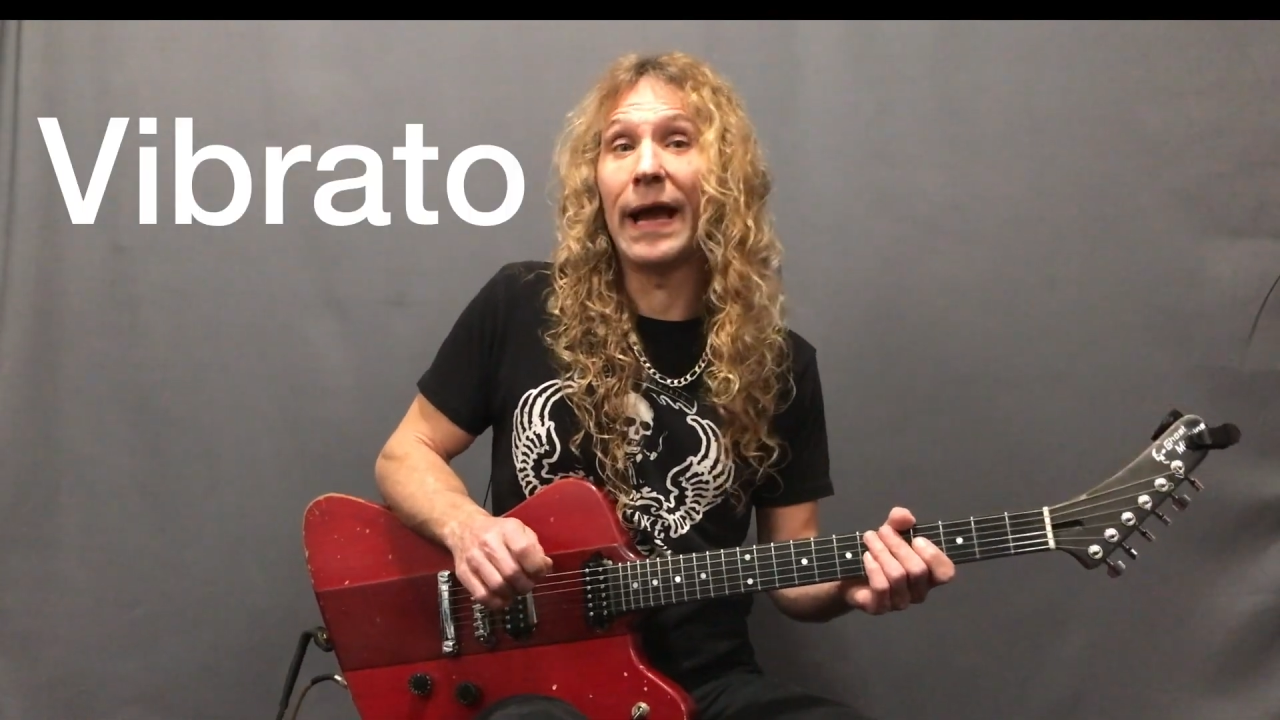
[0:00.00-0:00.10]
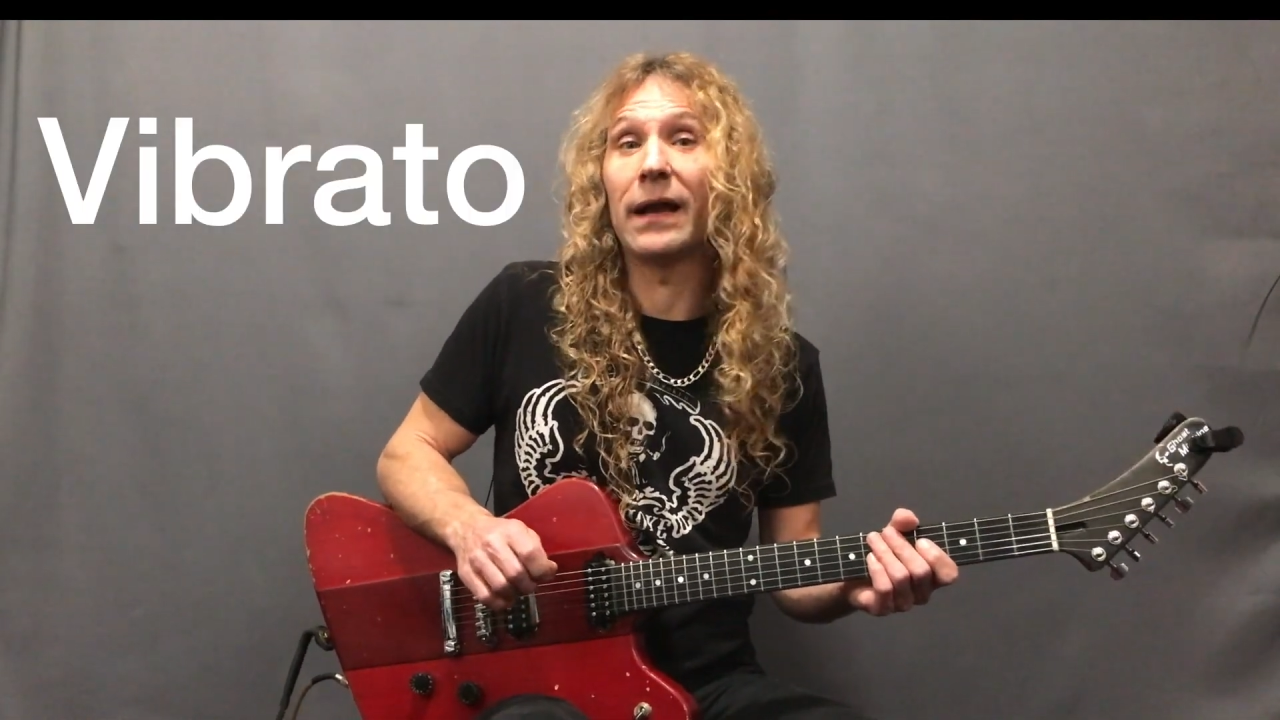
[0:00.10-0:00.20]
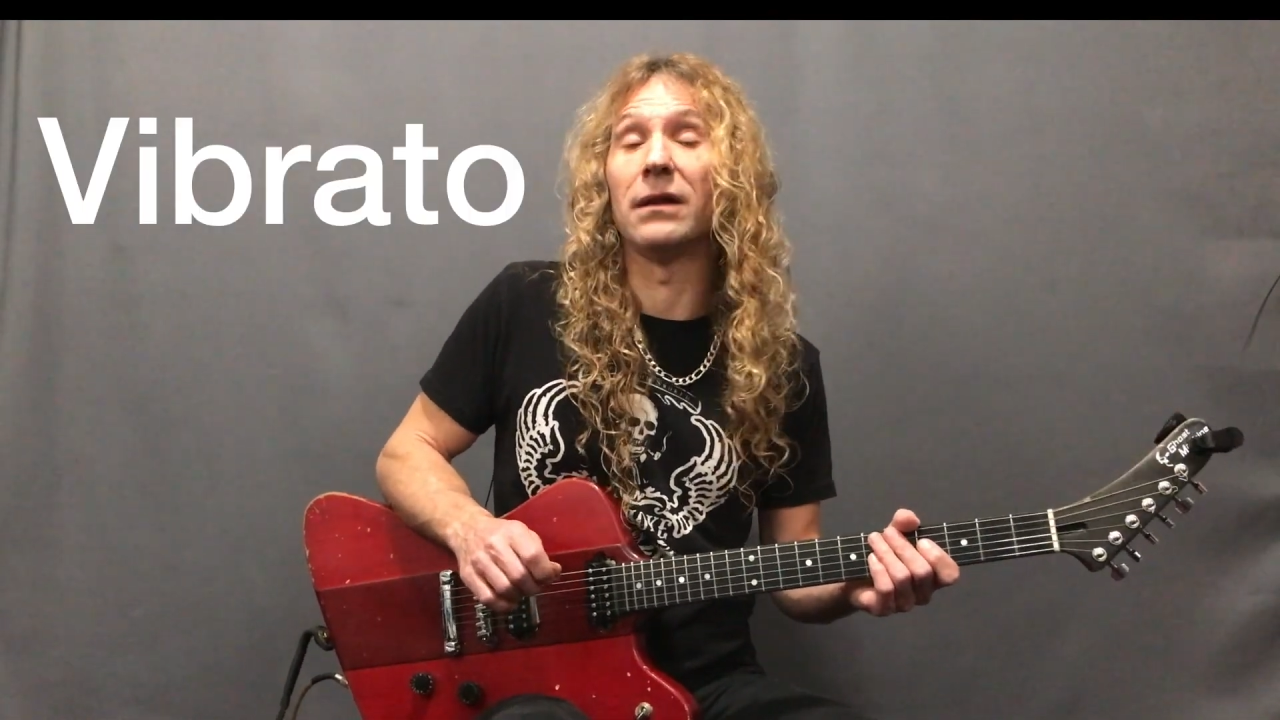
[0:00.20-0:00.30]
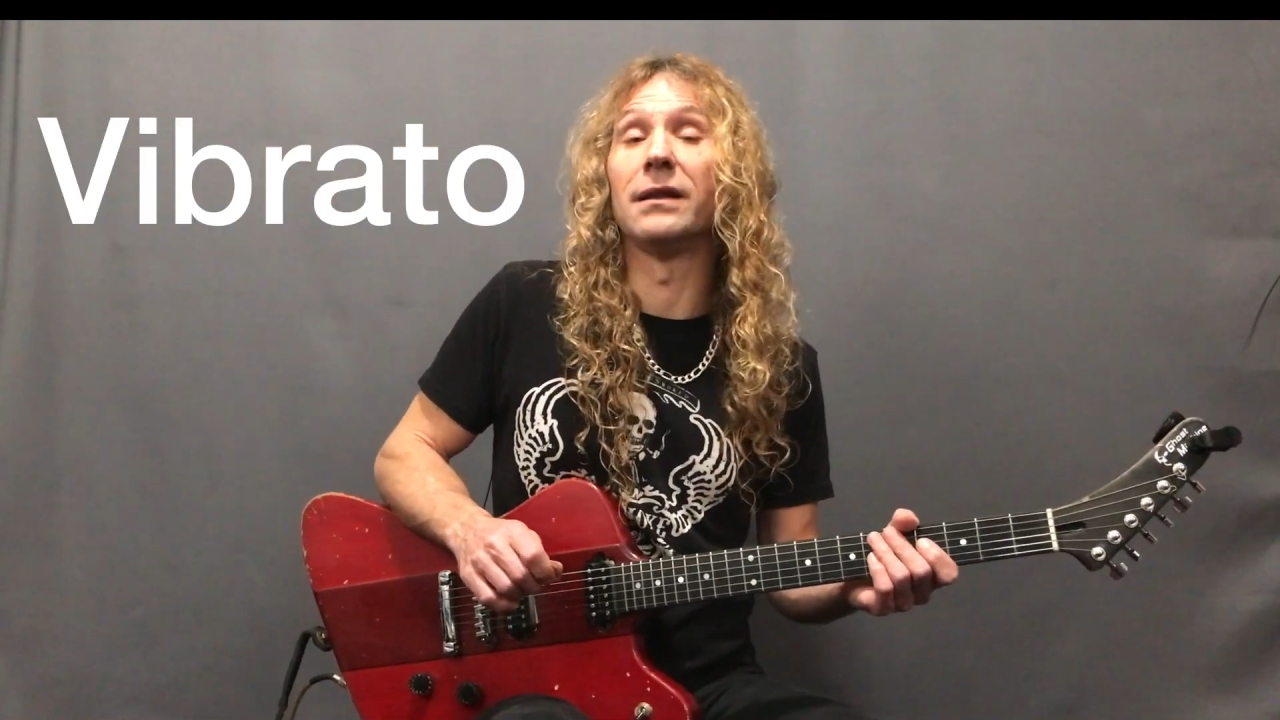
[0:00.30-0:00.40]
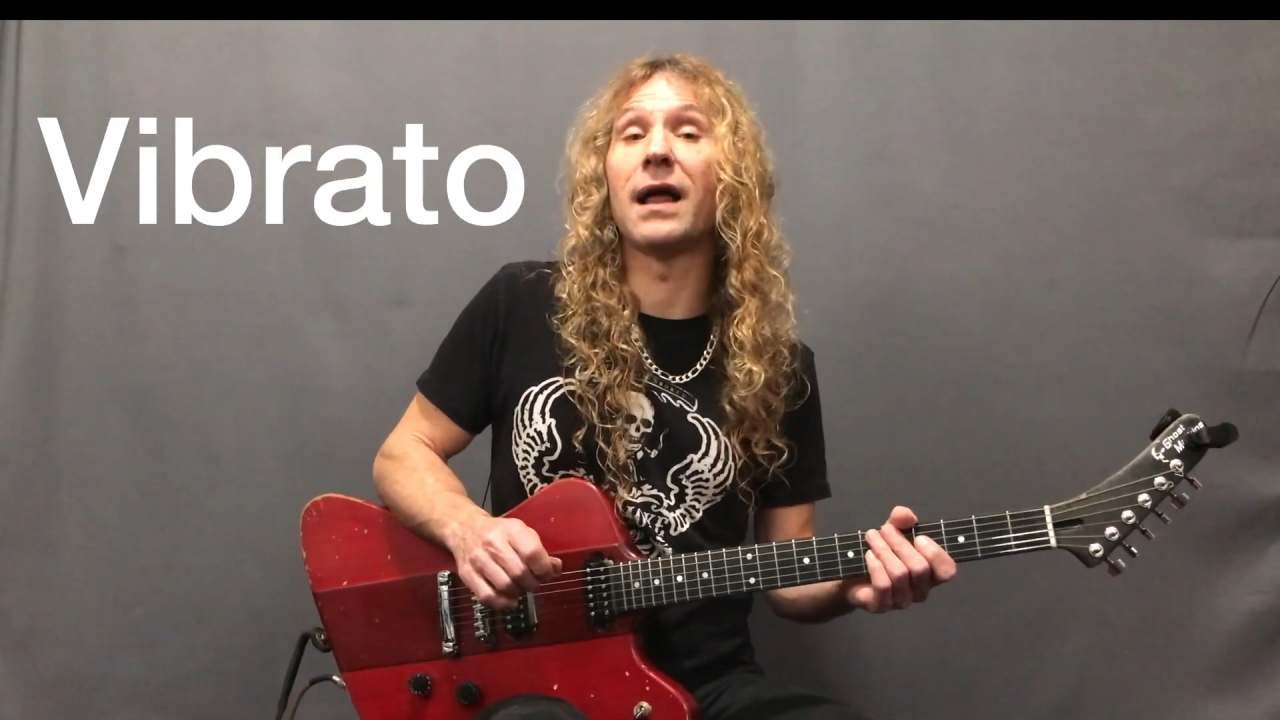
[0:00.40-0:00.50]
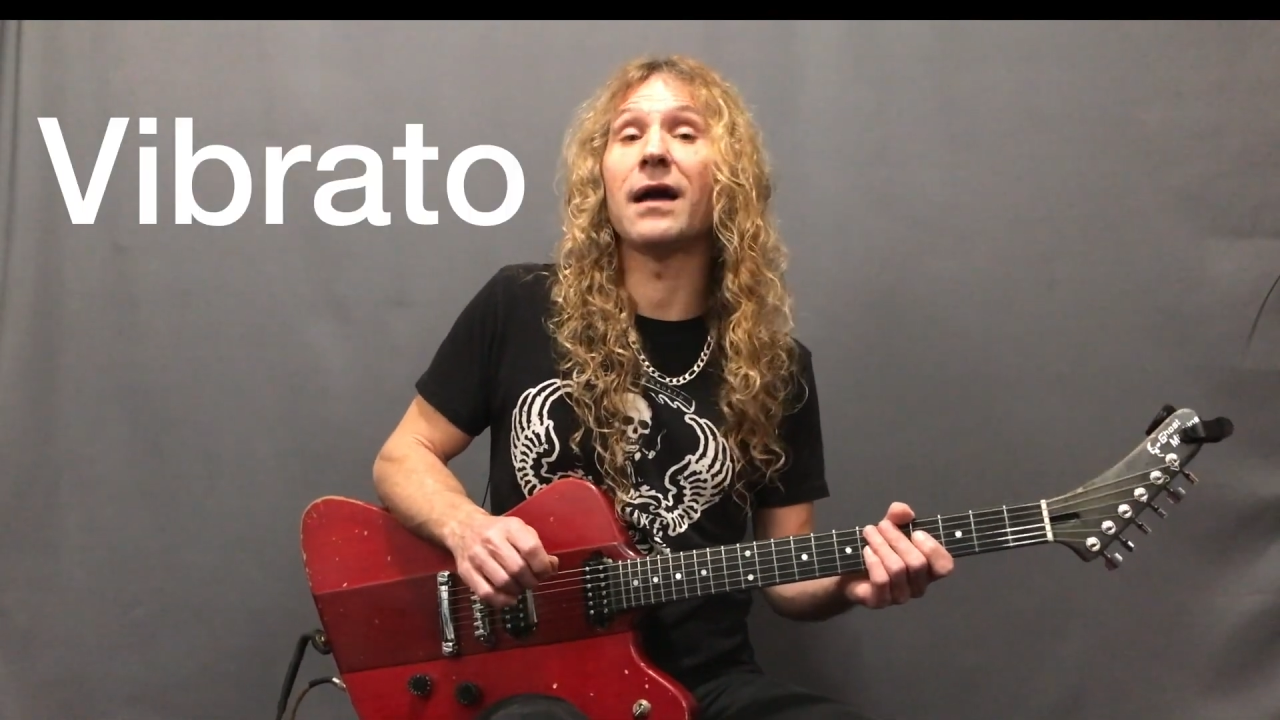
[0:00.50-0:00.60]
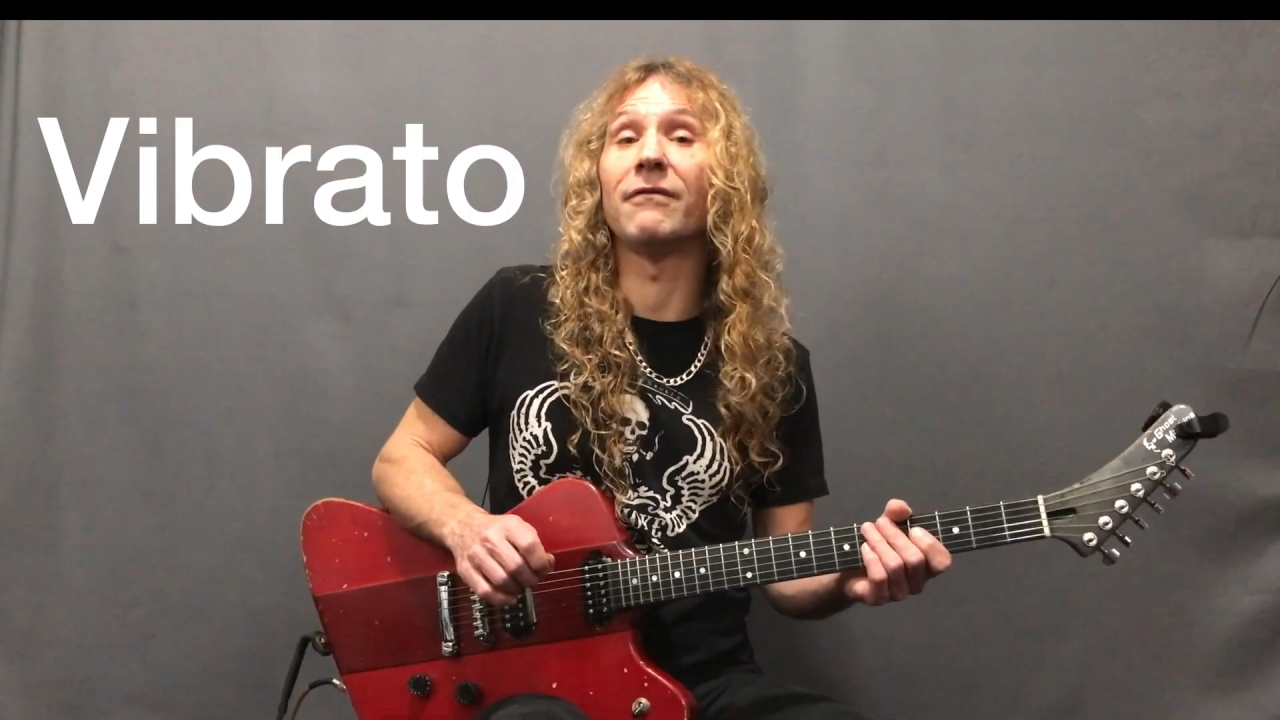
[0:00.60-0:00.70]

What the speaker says: add a lot